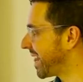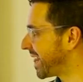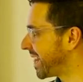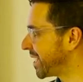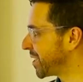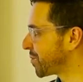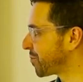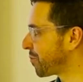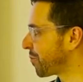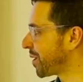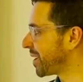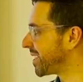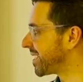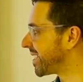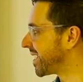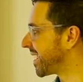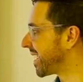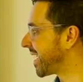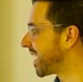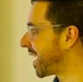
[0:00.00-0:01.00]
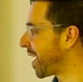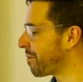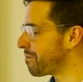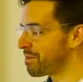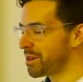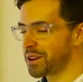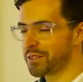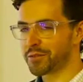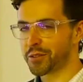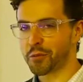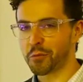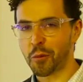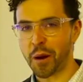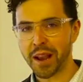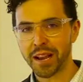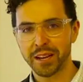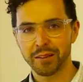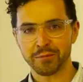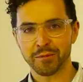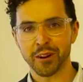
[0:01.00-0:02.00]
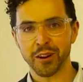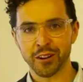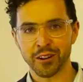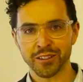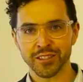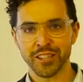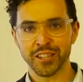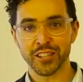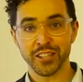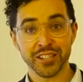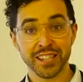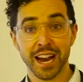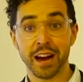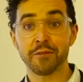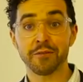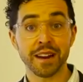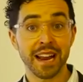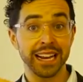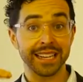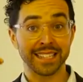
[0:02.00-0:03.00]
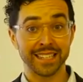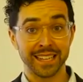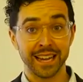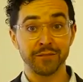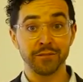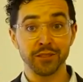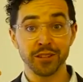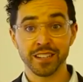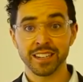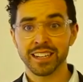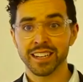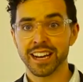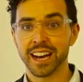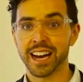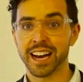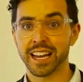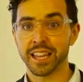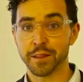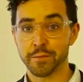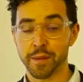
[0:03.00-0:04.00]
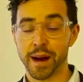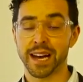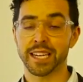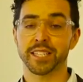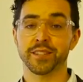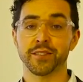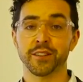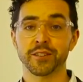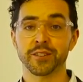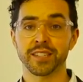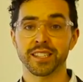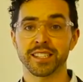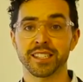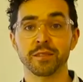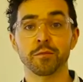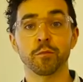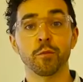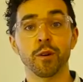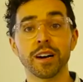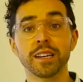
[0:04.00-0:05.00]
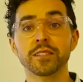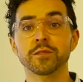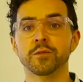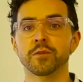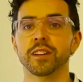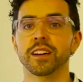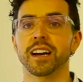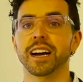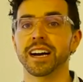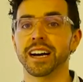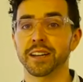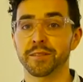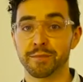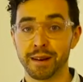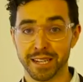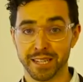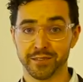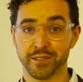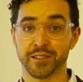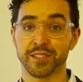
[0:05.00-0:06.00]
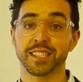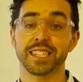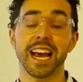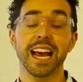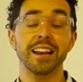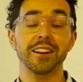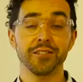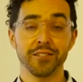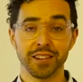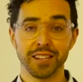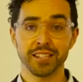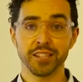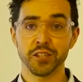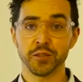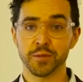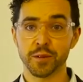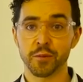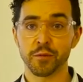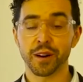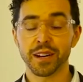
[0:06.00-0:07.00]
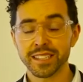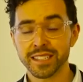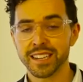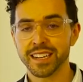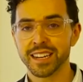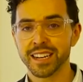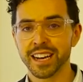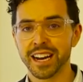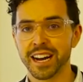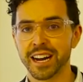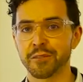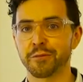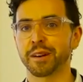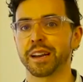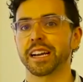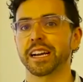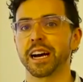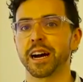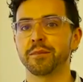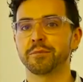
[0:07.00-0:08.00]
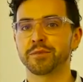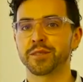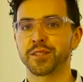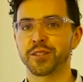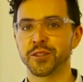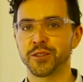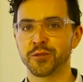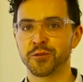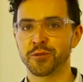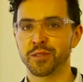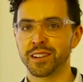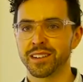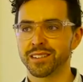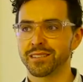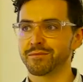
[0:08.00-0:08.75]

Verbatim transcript: This was uh, a bit of a wake-up call to just how next level uh, the Passive House system was, uh, the Passive House standard, excuse me, was uh, when it comes to